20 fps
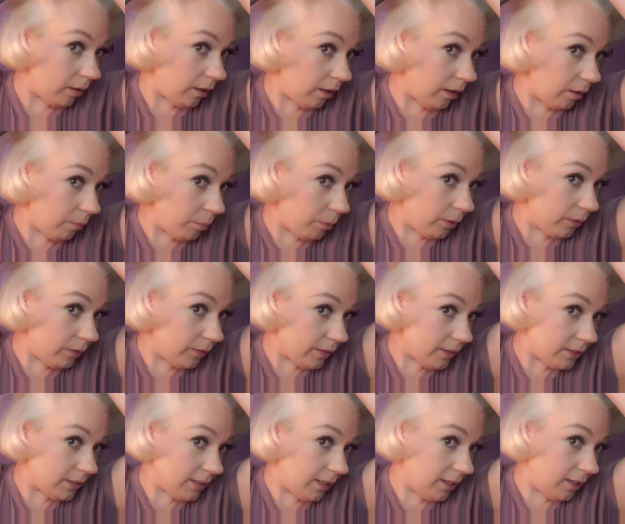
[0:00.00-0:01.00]
I'll put
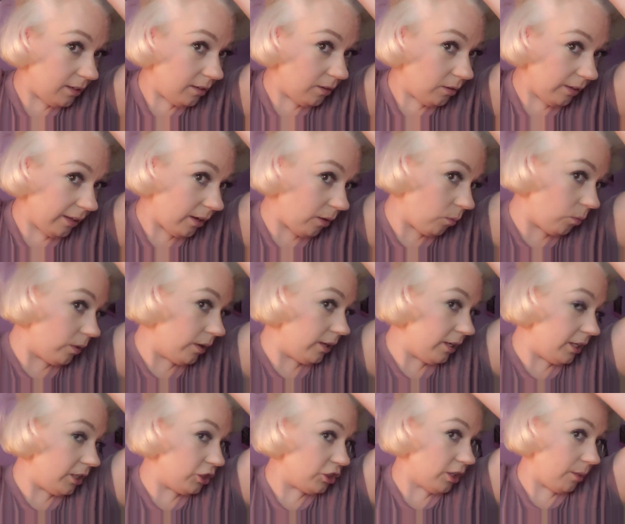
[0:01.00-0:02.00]
this in like 1
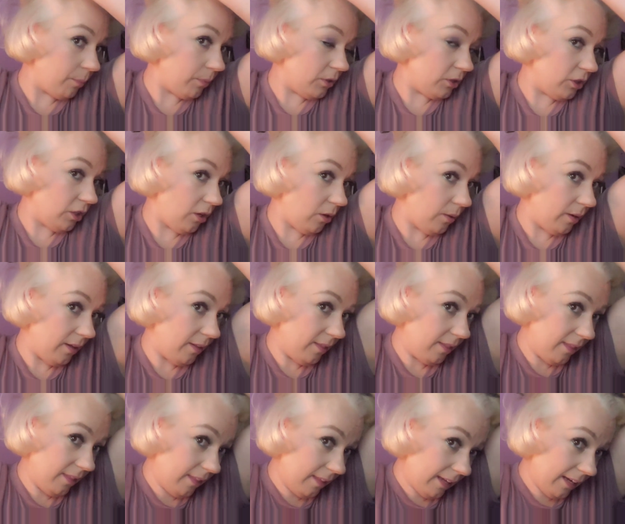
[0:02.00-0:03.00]
inch up or so,
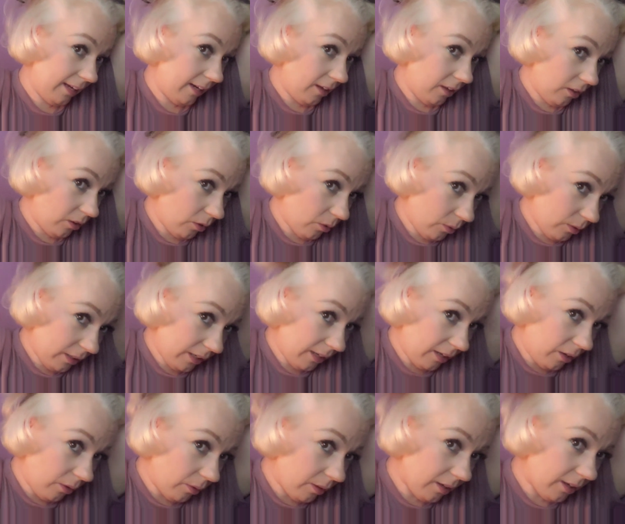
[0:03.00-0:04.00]
and then I'll go
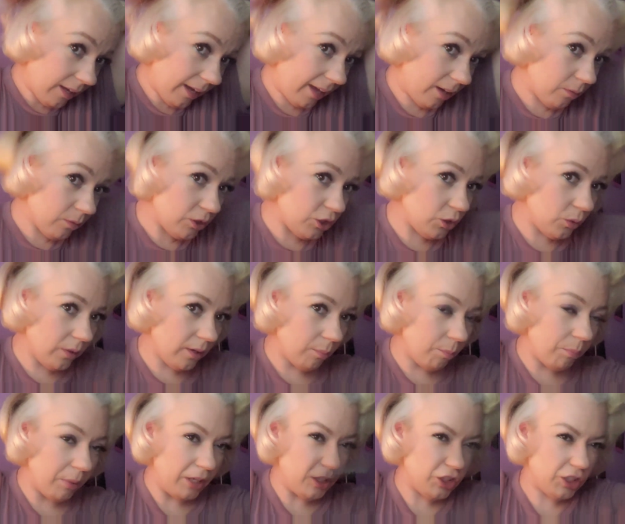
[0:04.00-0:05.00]
down. I don't do it a
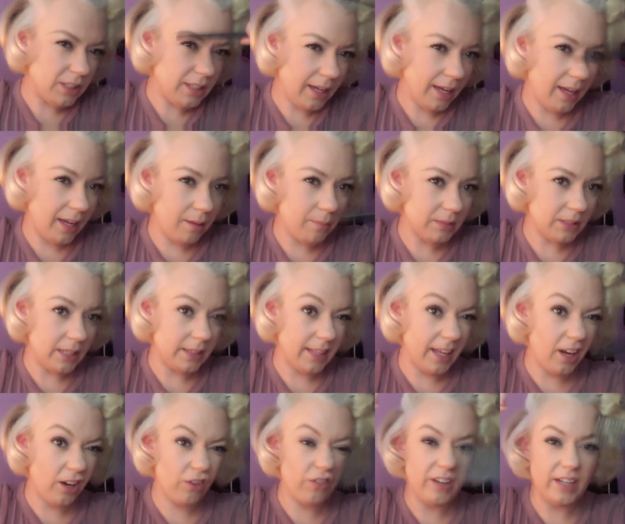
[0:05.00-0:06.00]
bunch of times like
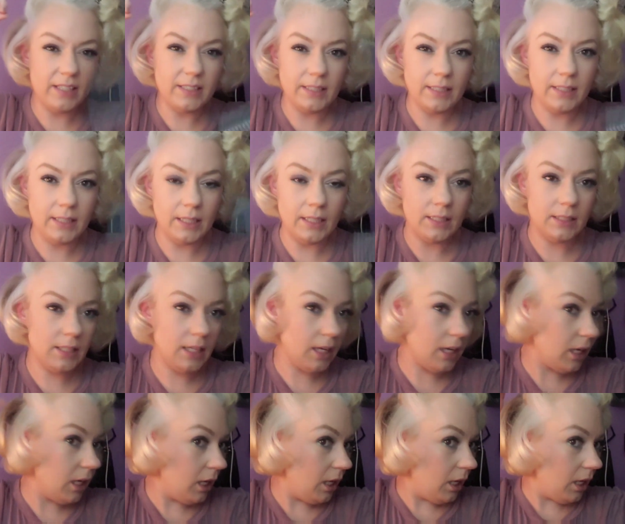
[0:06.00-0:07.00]
that crazy
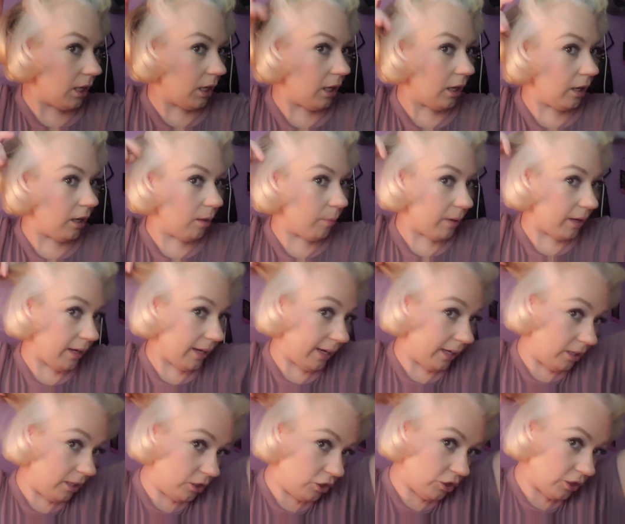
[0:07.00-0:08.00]
teasing. I
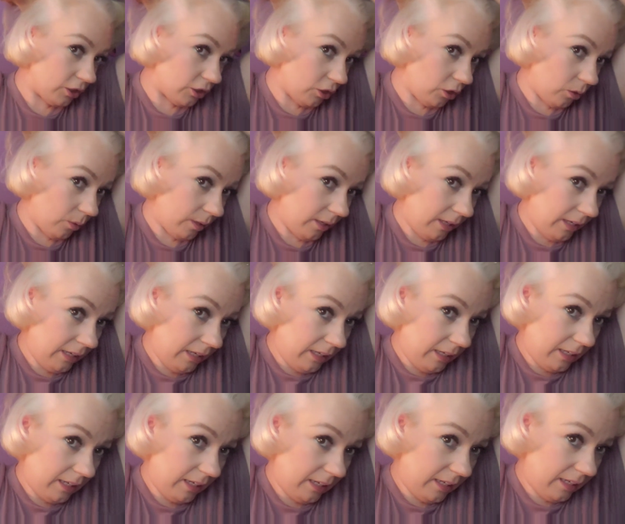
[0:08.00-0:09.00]
kind of just go
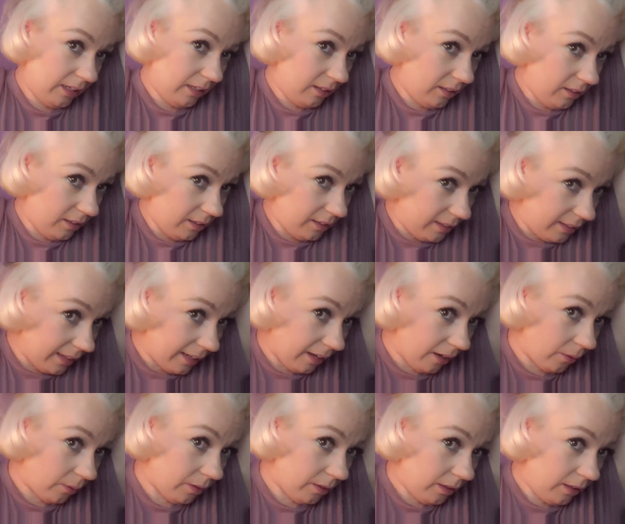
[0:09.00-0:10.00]
in,
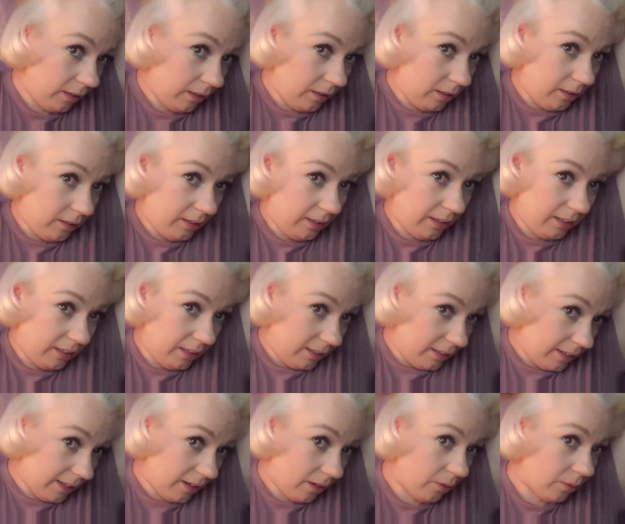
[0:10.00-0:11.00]
down, in,
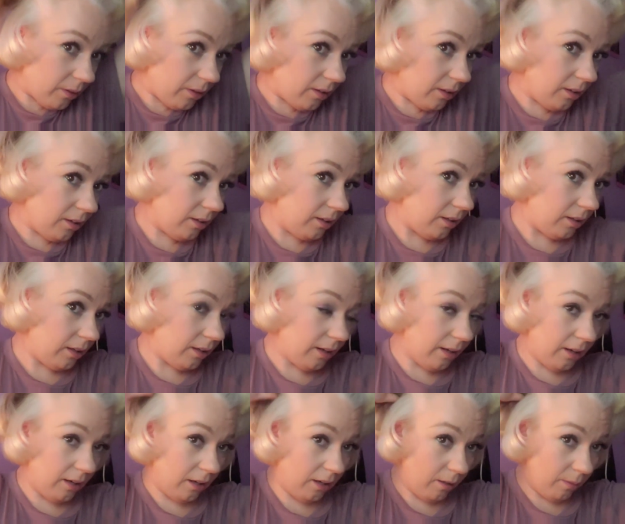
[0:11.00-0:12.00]

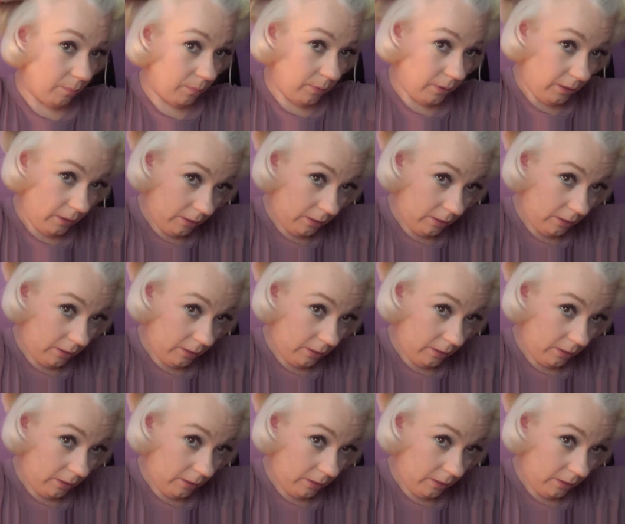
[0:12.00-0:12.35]
down.